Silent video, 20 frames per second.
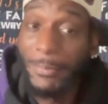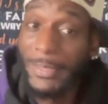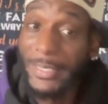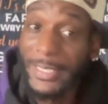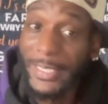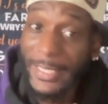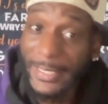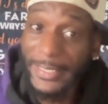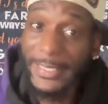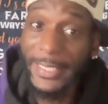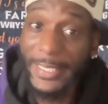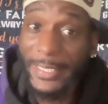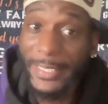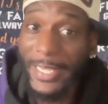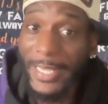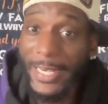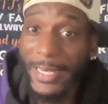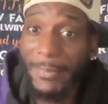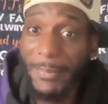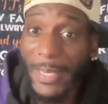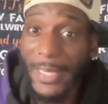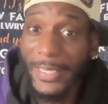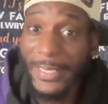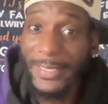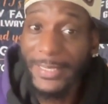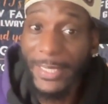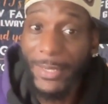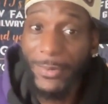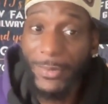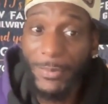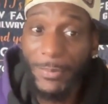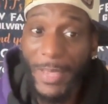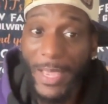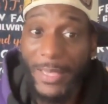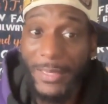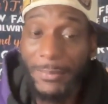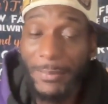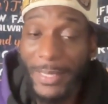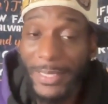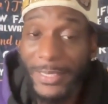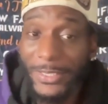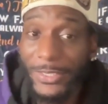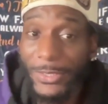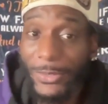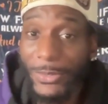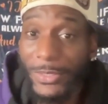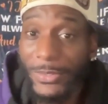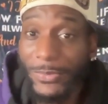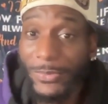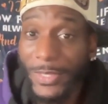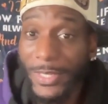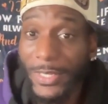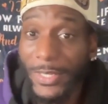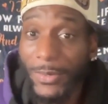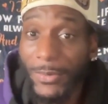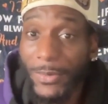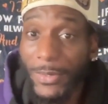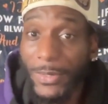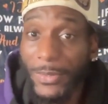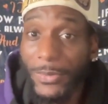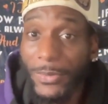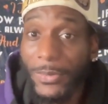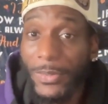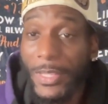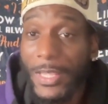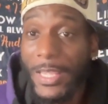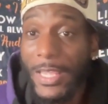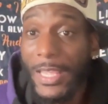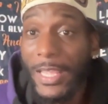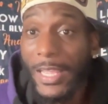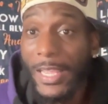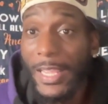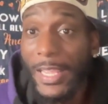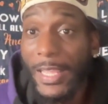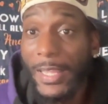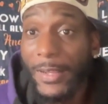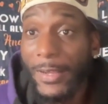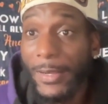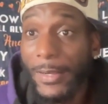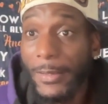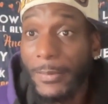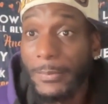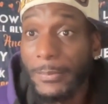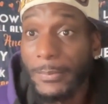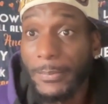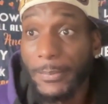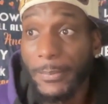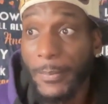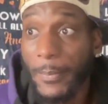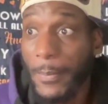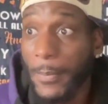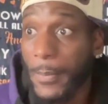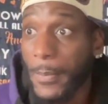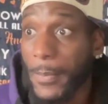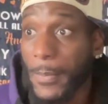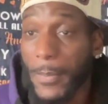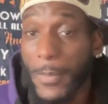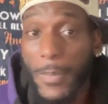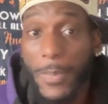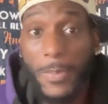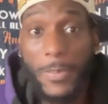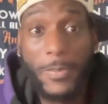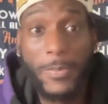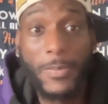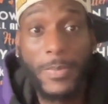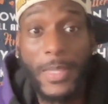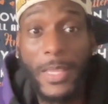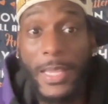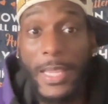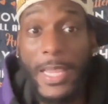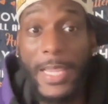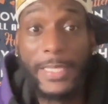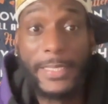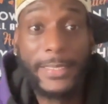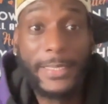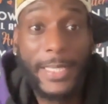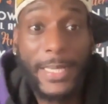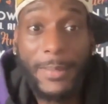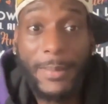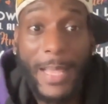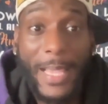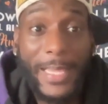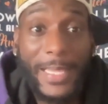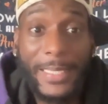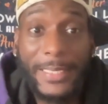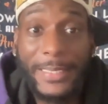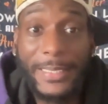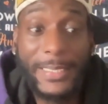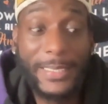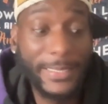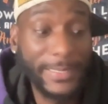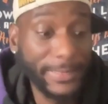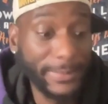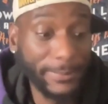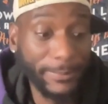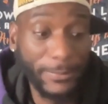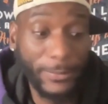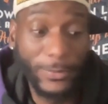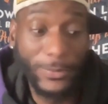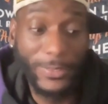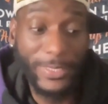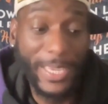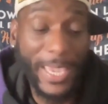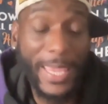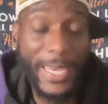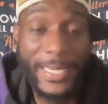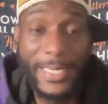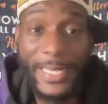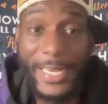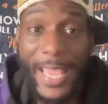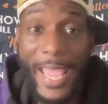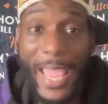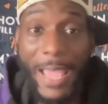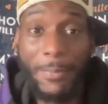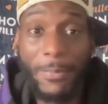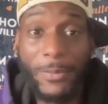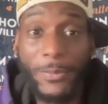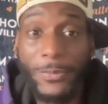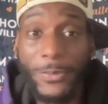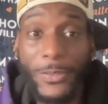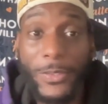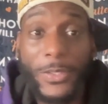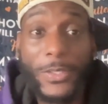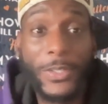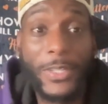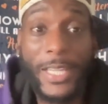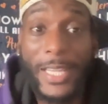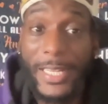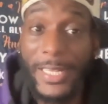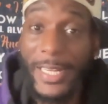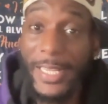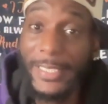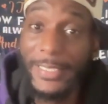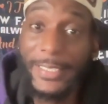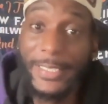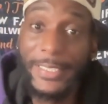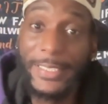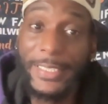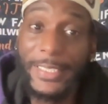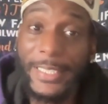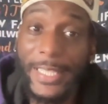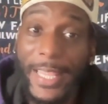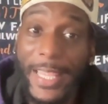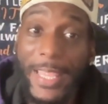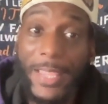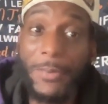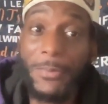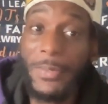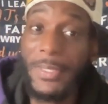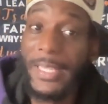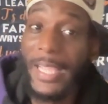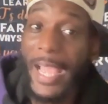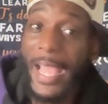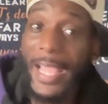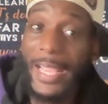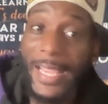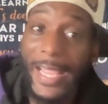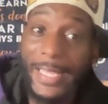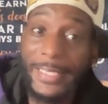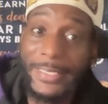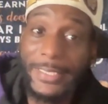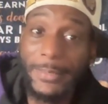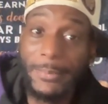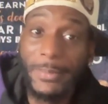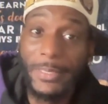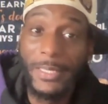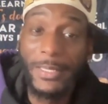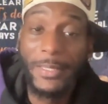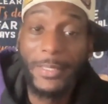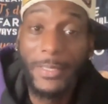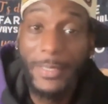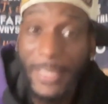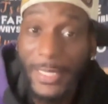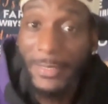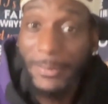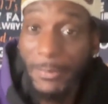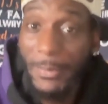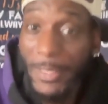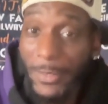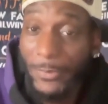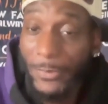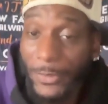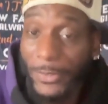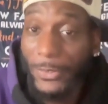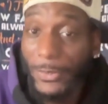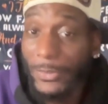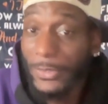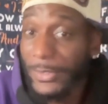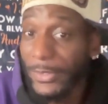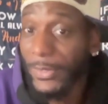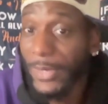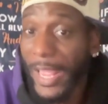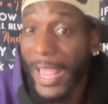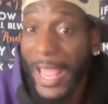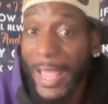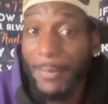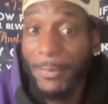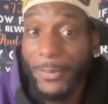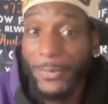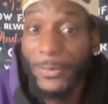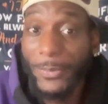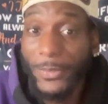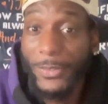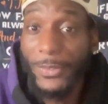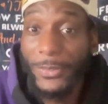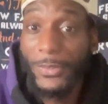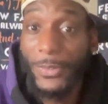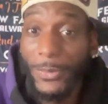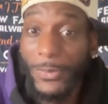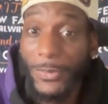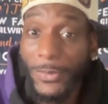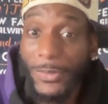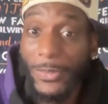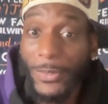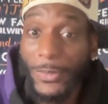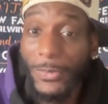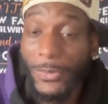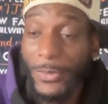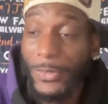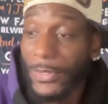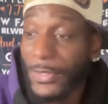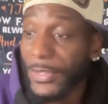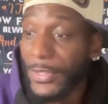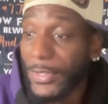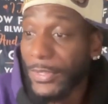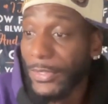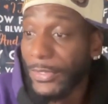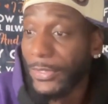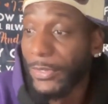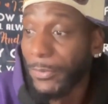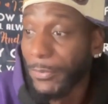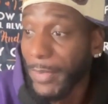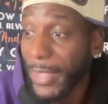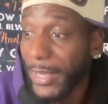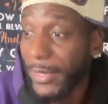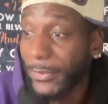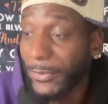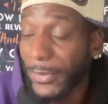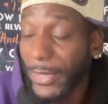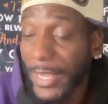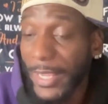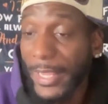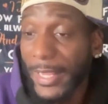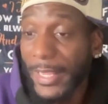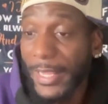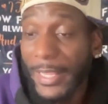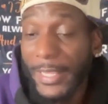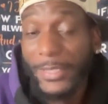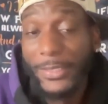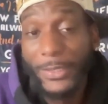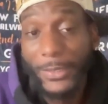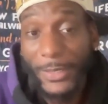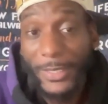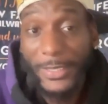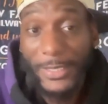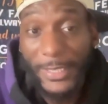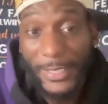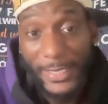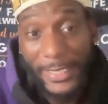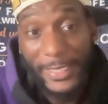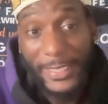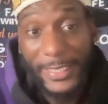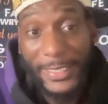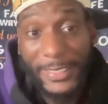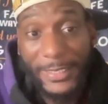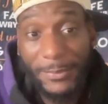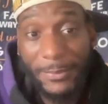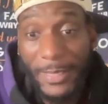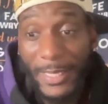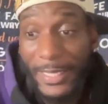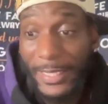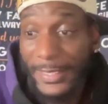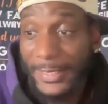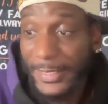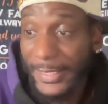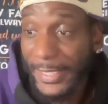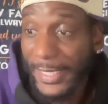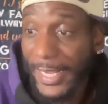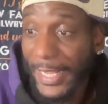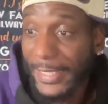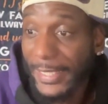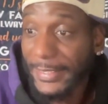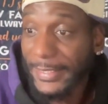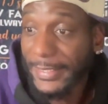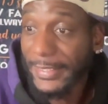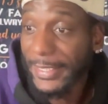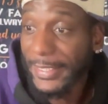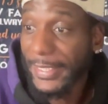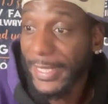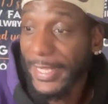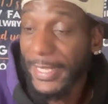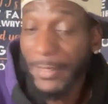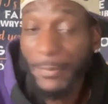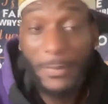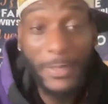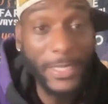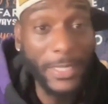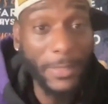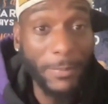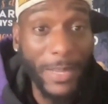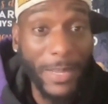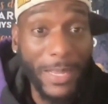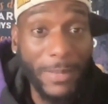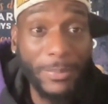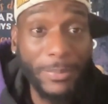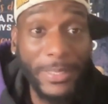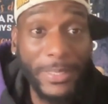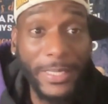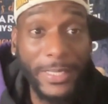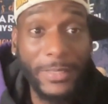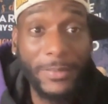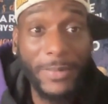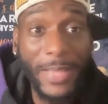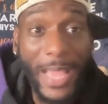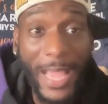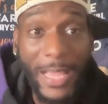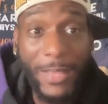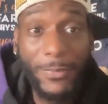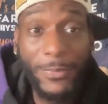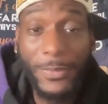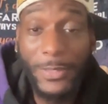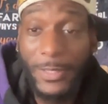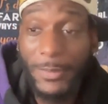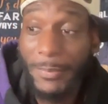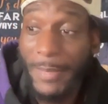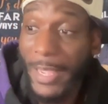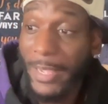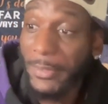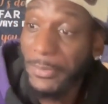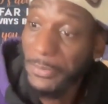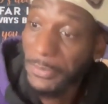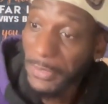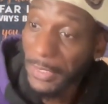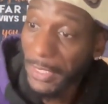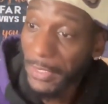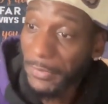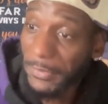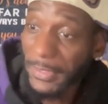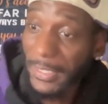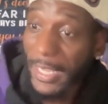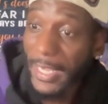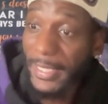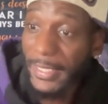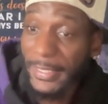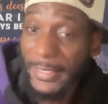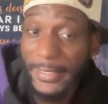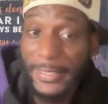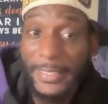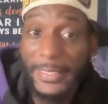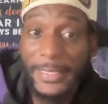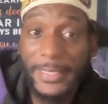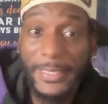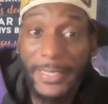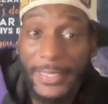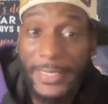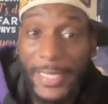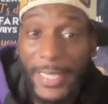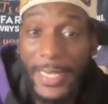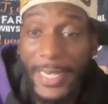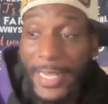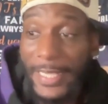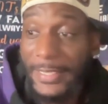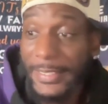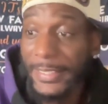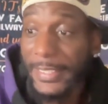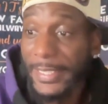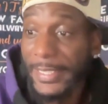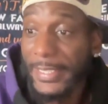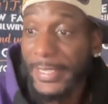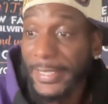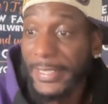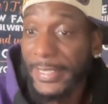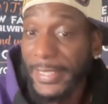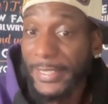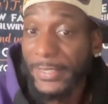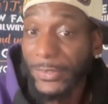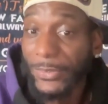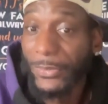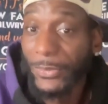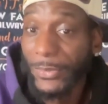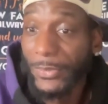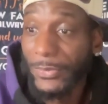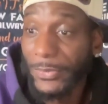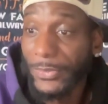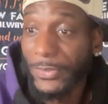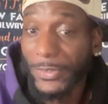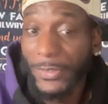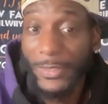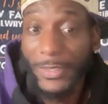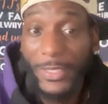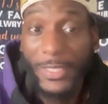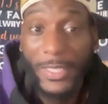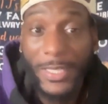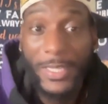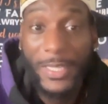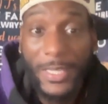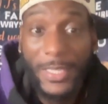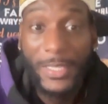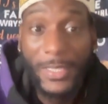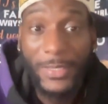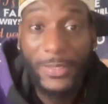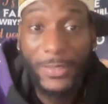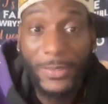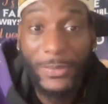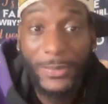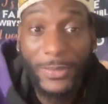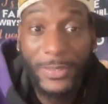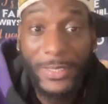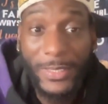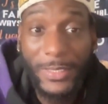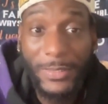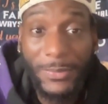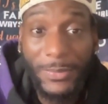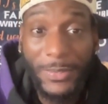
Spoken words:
But this young lady I'm about to talk about and about to show this video on, it seemed like it just organically happened for her. And that's just the thing. When God got something that's meant for you, it's going to happen for you no matter what. So let's look at this, man, and check out this young lady. I'm going to give my opinion of how I feel about everything that this young lady has done and that's doing for her, you know, and then